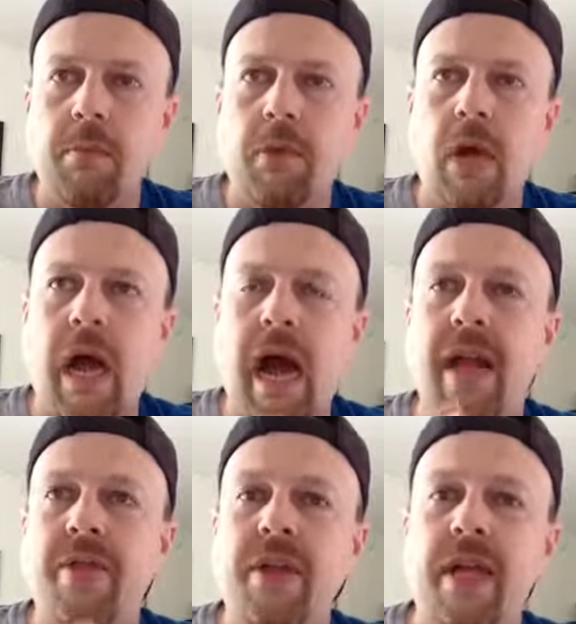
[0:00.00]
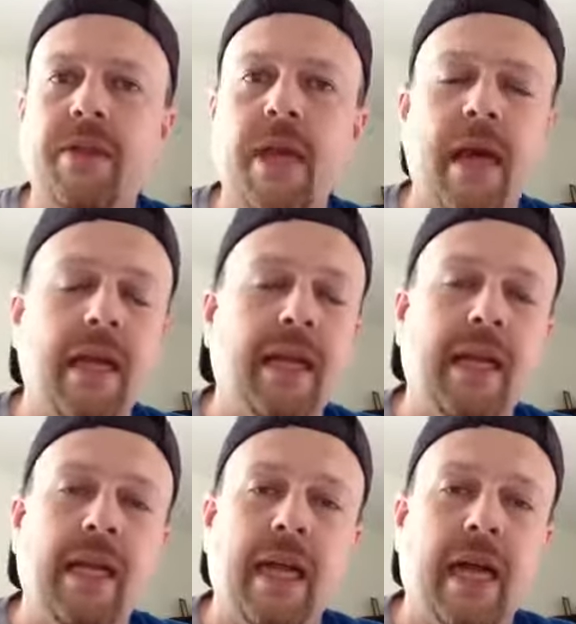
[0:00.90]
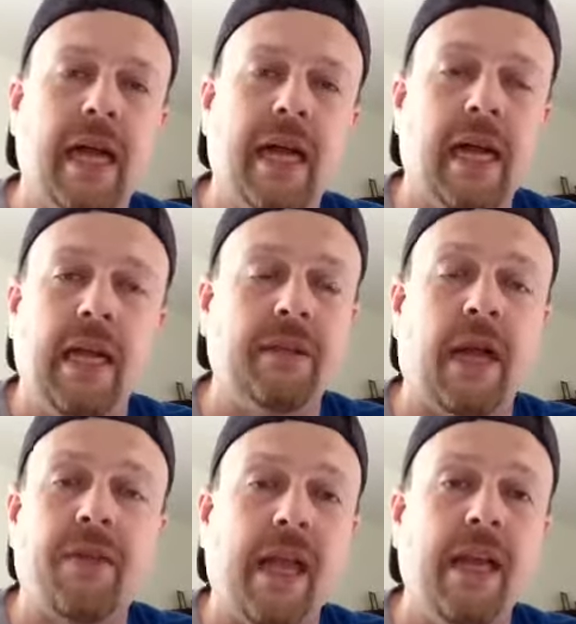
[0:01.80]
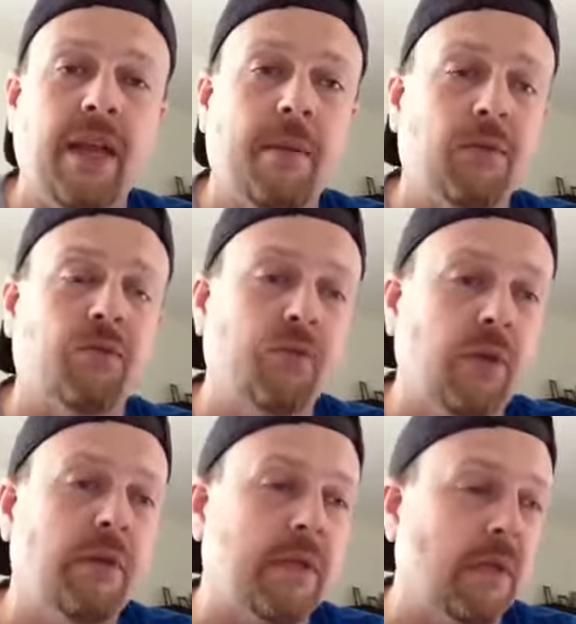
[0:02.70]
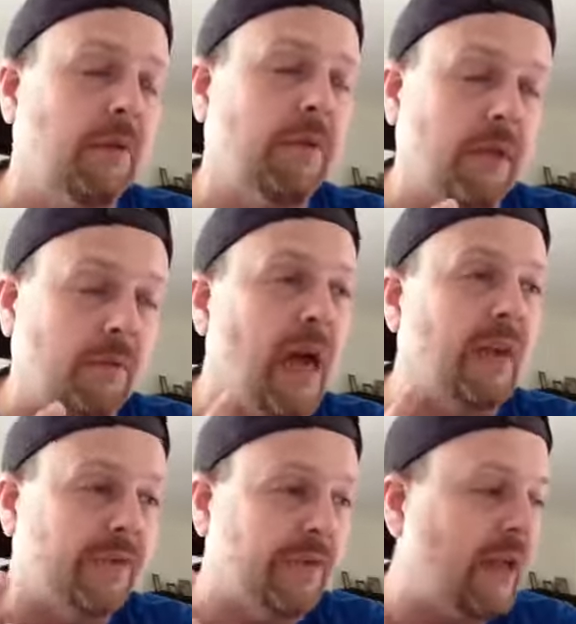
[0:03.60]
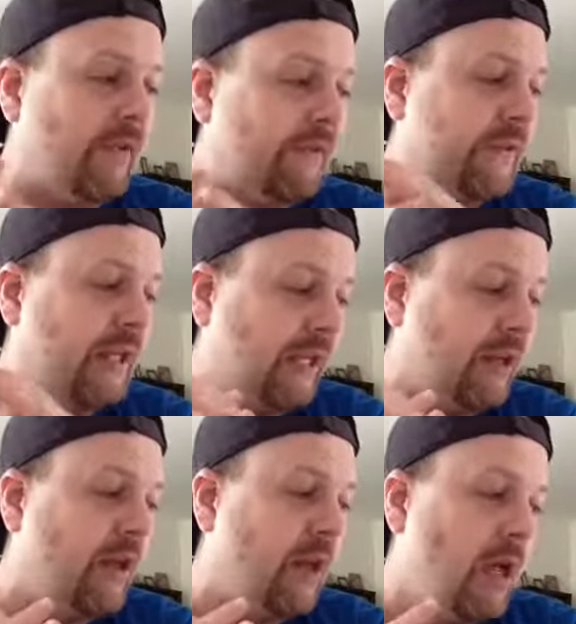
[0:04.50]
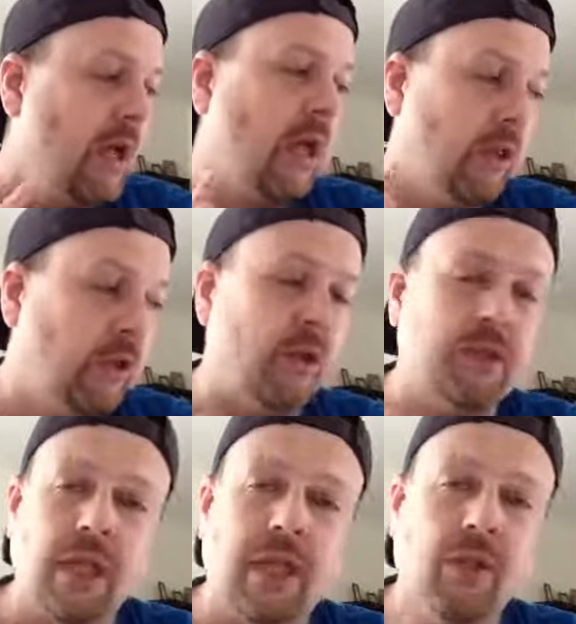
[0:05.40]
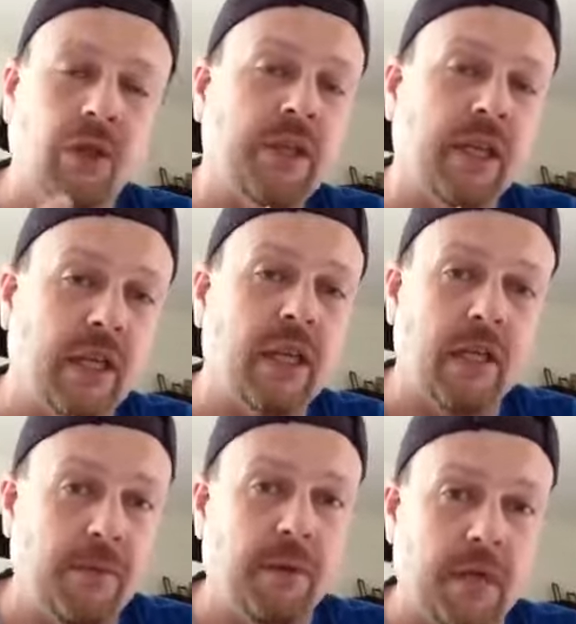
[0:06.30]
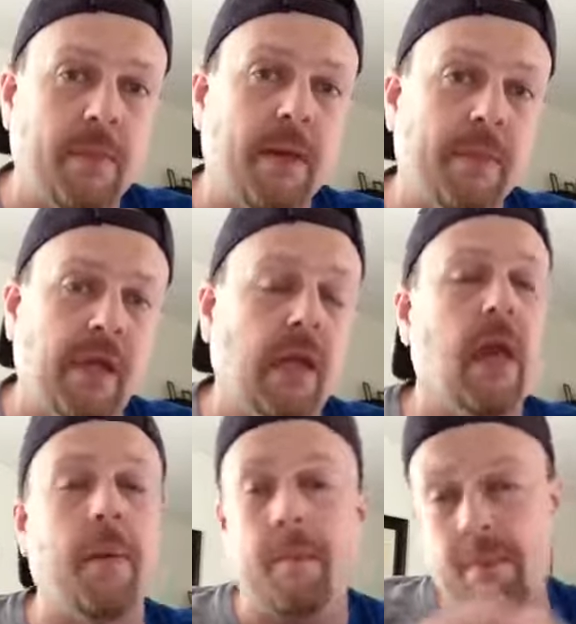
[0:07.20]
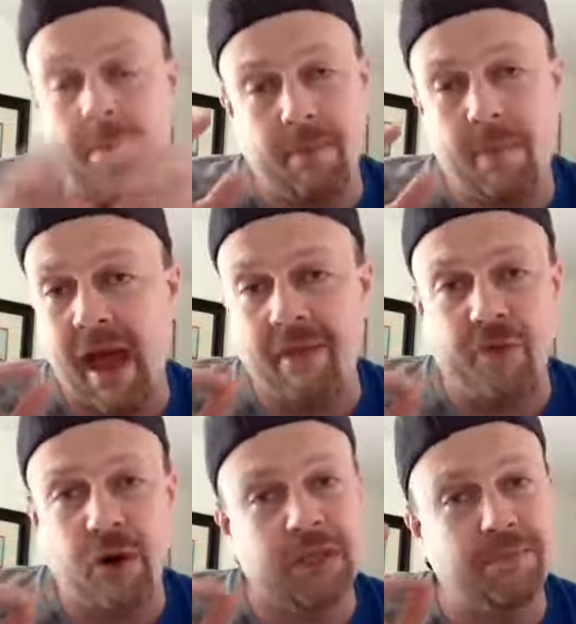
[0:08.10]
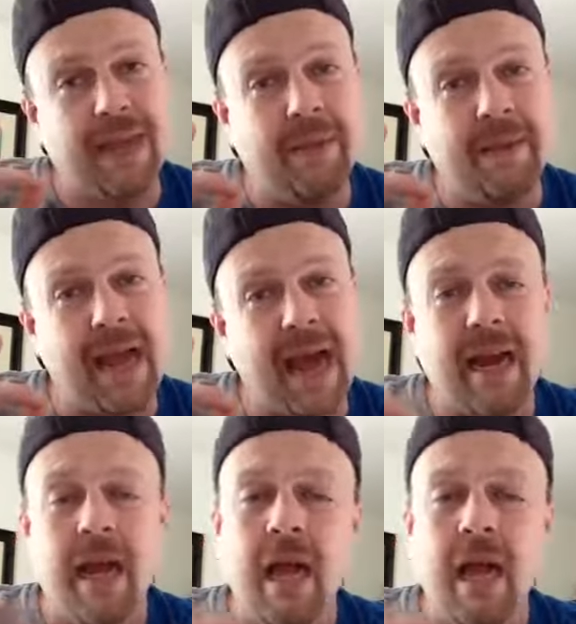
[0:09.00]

but I think that I think AEW is really with the roster that I've seen looks like it could compete with WWE. At first, maybe not.